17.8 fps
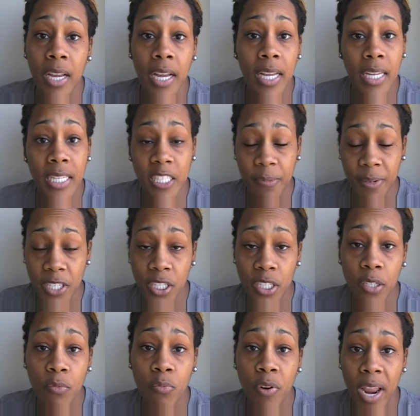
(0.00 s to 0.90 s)

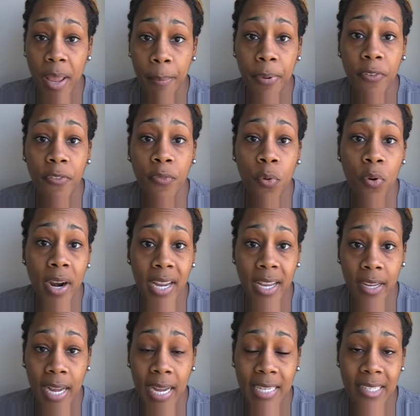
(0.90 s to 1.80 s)
especially right before
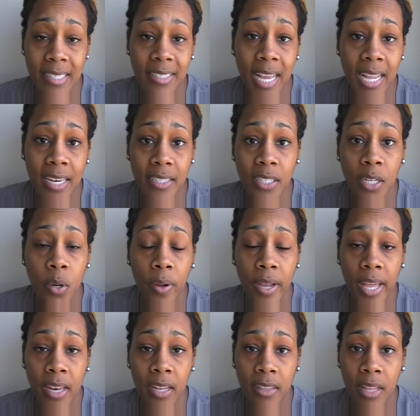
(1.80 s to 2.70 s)
I decided to go
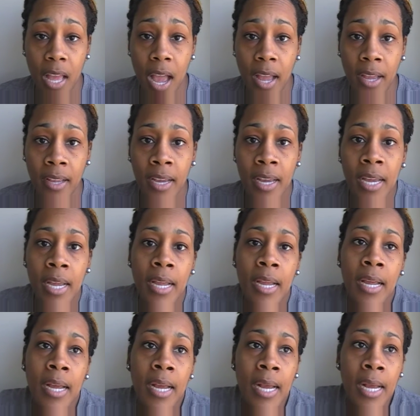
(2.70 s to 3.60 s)
ahead and lock,
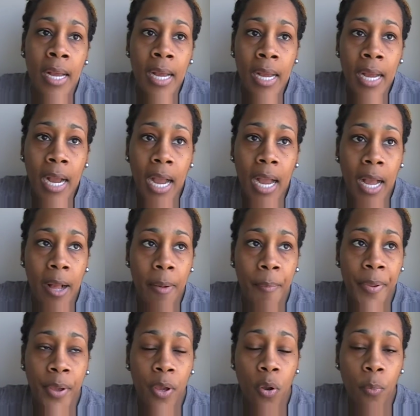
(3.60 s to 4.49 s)

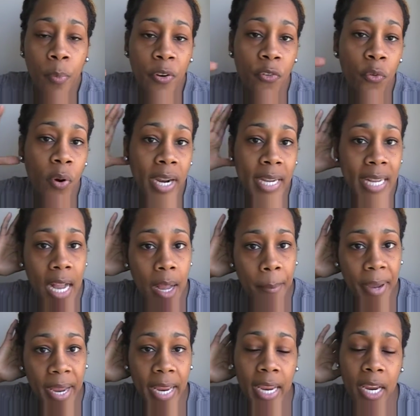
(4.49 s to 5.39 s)
before I cut
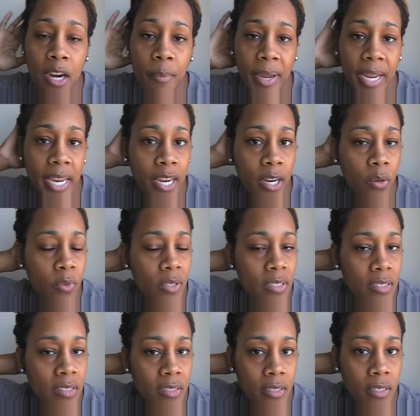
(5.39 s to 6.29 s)
my hair
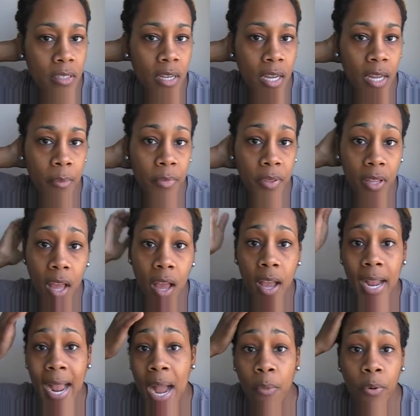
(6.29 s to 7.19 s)
was long.
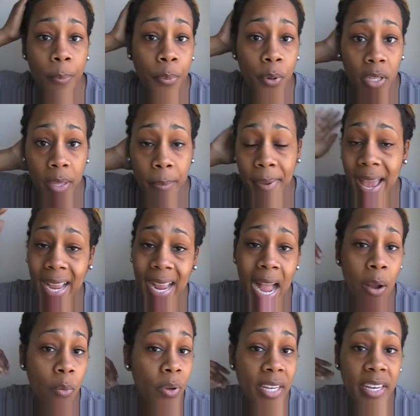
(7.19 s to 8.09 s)
I would pull it back.
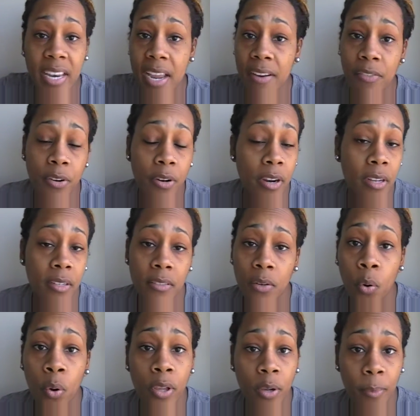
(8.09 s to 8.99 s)
I would never
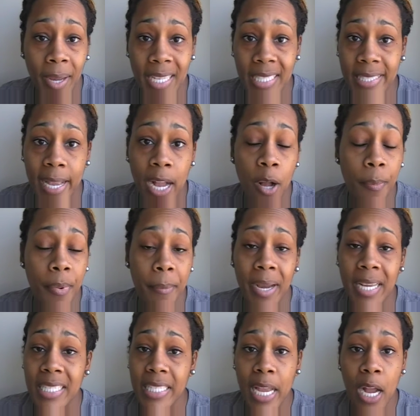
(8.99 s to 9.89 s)
oil my scalp, and
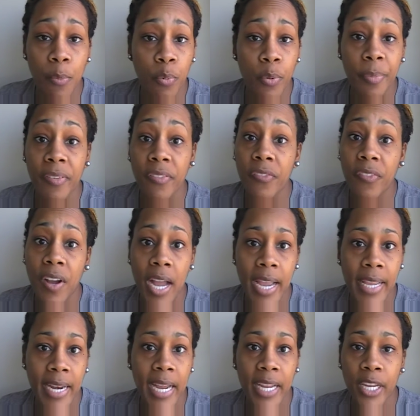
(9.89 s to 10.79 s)
my scalp would be
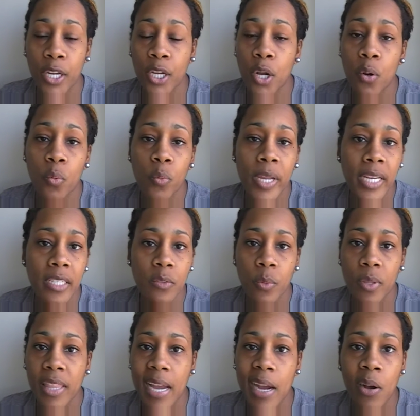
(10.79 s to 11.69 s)
fine. I could go weeks
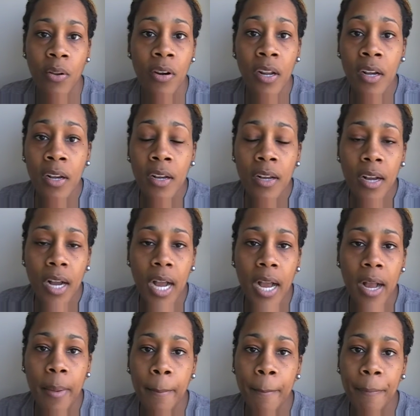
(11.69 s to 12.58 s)
without
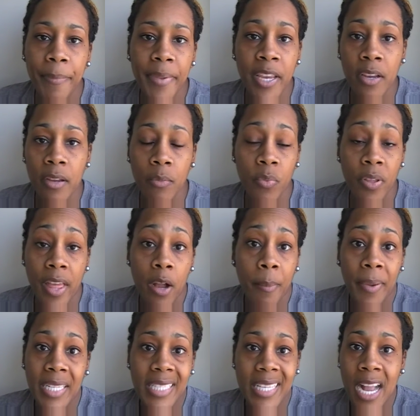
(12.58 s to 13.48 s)

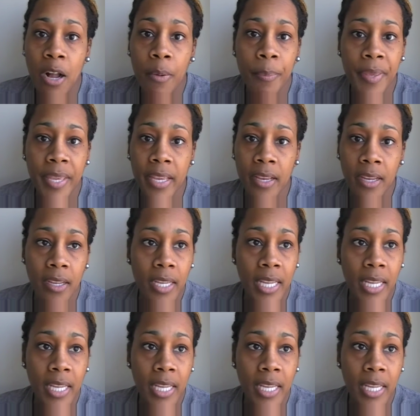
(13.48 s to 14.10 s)
my scalp being